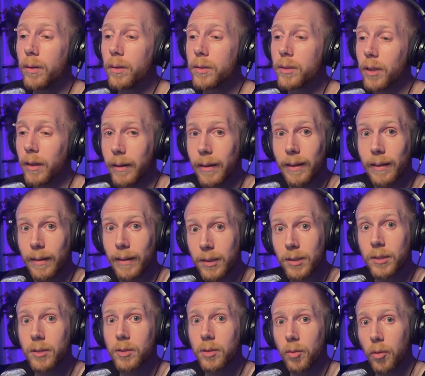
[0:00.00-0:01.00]
to
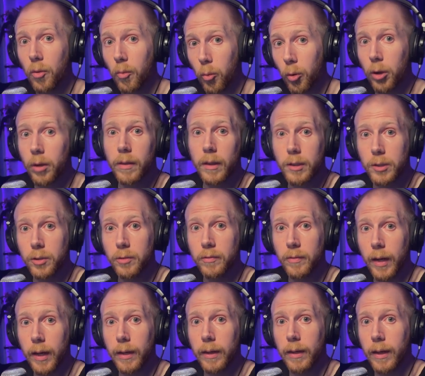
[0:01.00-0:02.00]
listen to the work that you've
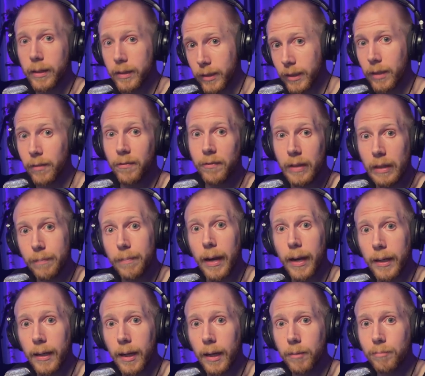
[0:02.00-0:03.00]
done and to get
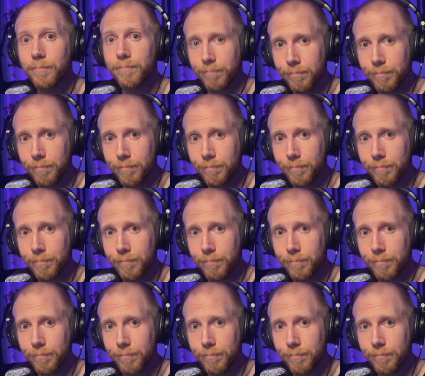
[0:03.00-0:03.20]
feedback on.